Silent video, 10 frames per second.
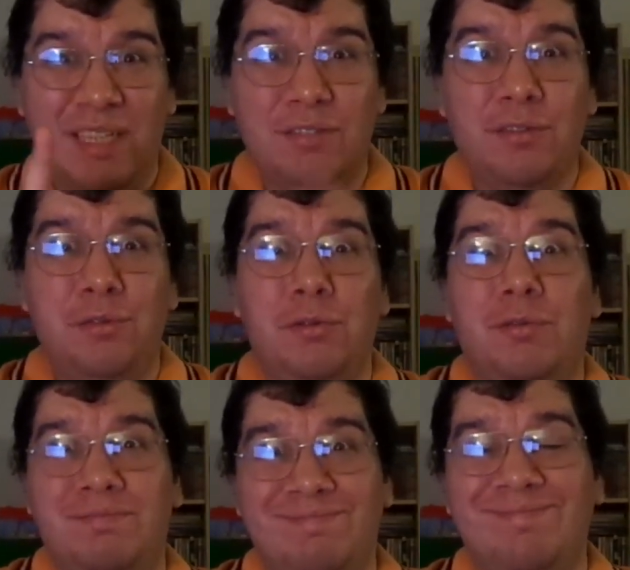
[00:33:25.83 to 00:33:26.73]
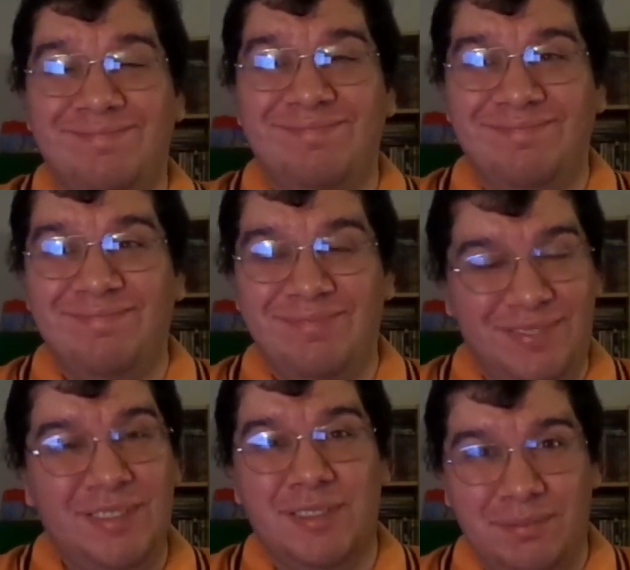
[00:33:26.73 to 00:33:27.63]
That's cool.
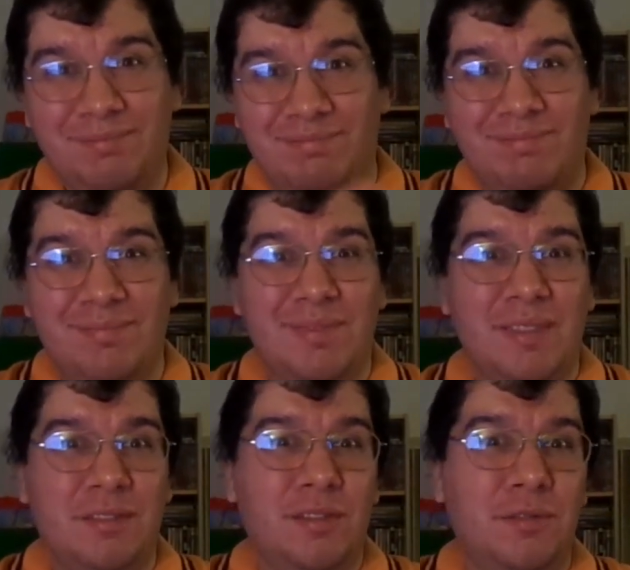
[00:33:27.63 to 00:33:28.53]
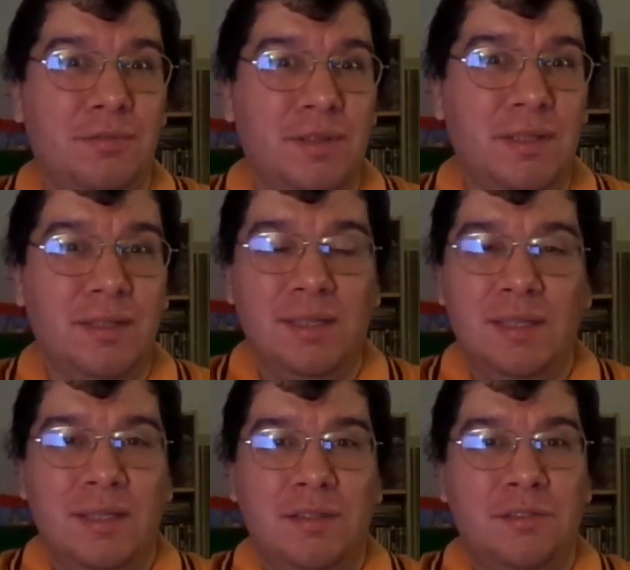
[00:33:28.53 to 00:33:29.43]
So, it's a good thing.
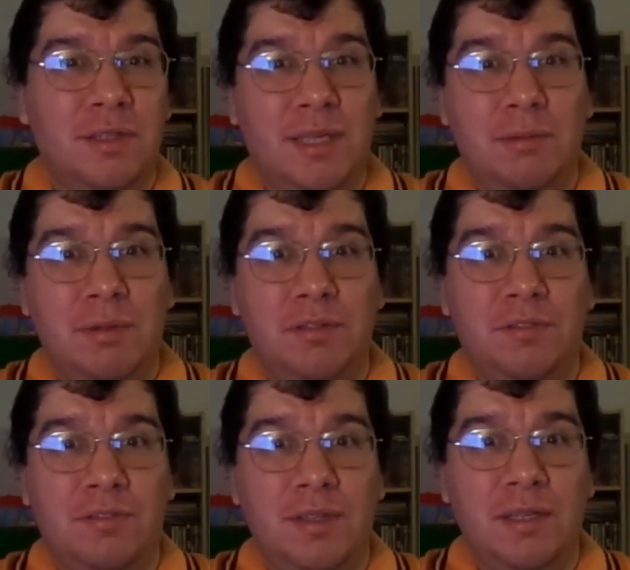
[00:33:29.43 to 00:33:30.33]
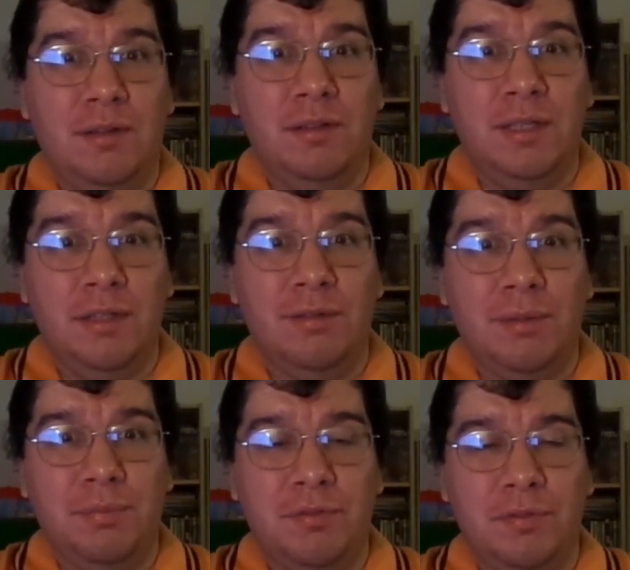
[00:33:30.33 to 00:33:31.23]
So I can't wait to see all the
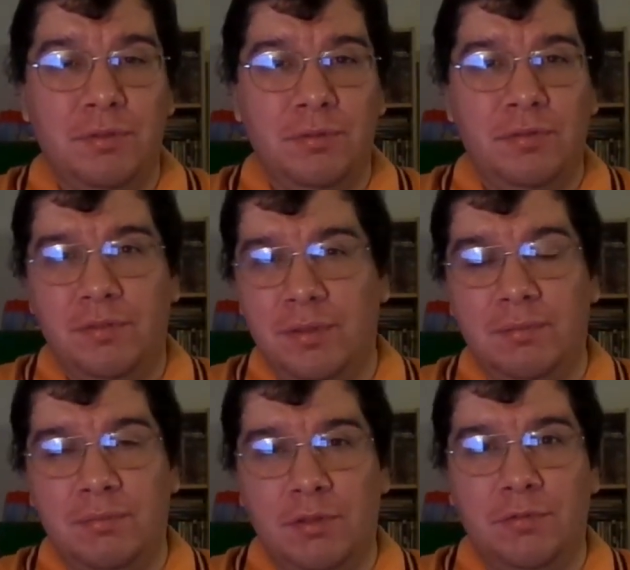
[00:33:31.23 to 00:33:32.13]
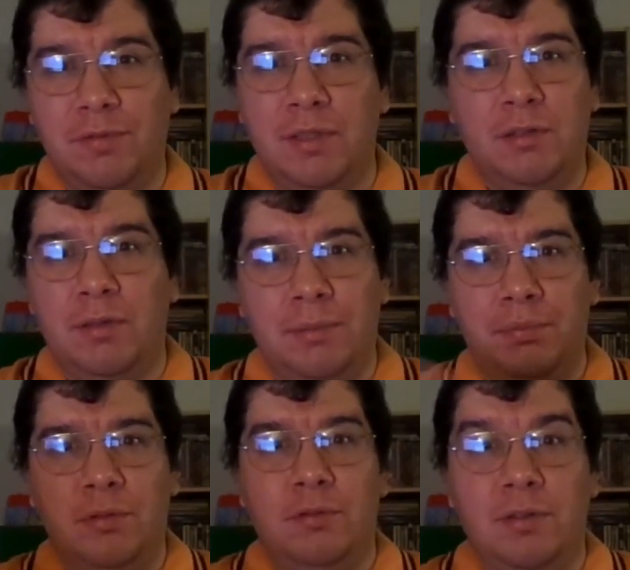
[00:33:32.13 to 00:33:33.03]
other episodes, and hopefully they'll
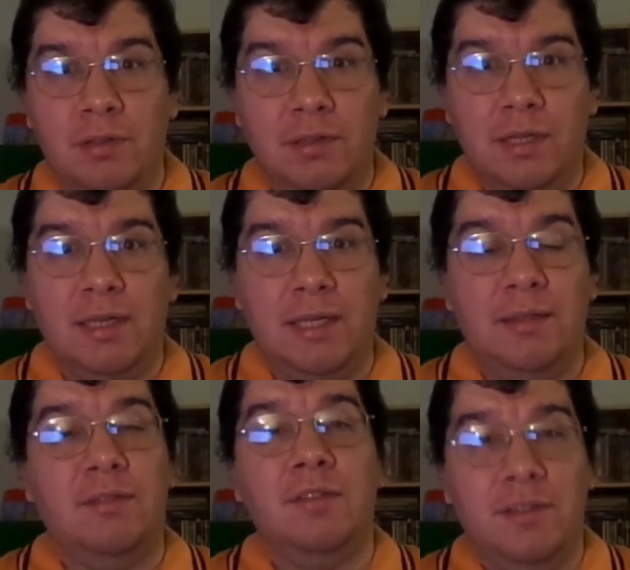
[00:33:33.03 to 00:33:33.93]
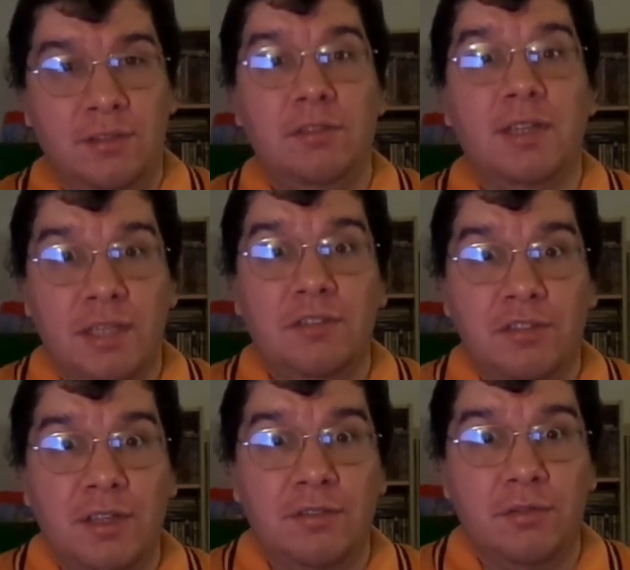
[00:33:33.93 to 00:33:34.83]
upload it online so I get a
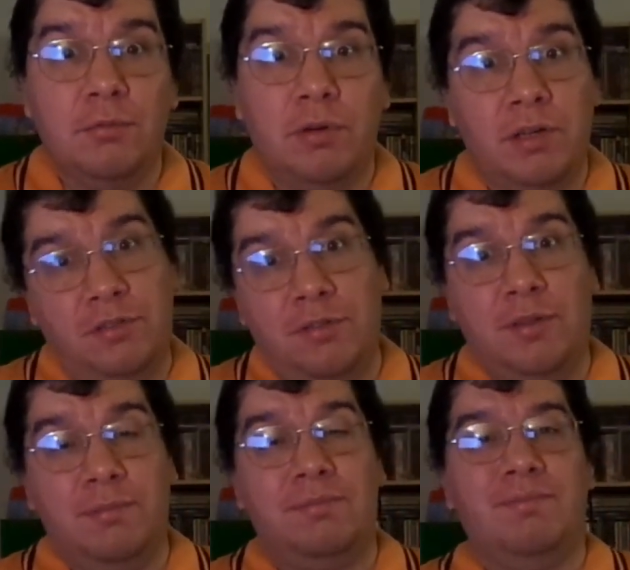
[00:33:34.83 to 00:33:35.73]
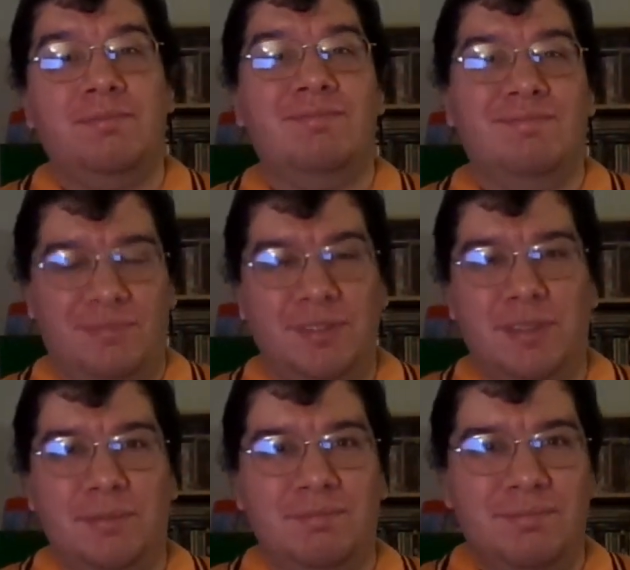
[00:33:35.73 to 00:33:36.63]
chance to watch it.
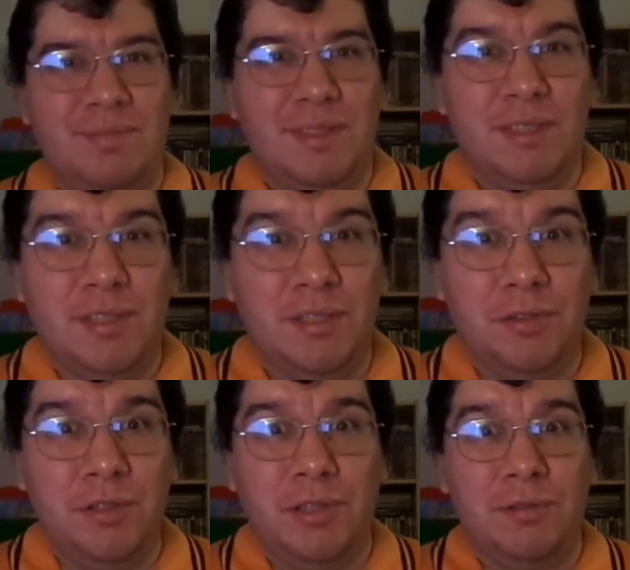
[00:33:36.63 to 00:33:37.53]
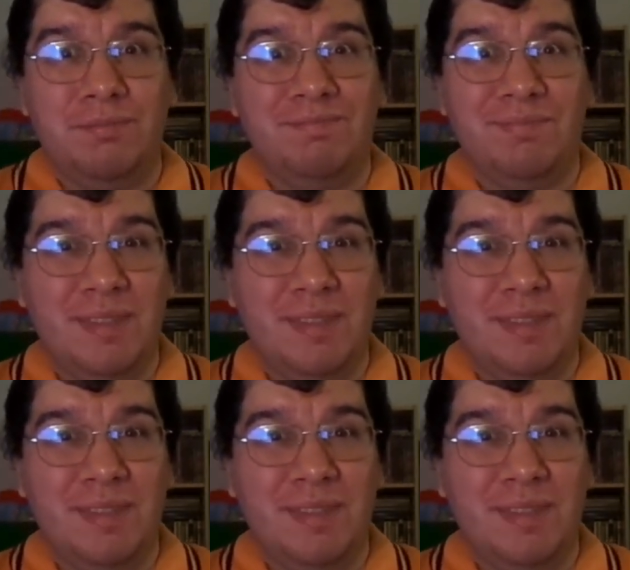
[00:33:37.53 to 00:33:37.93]
So, here you go.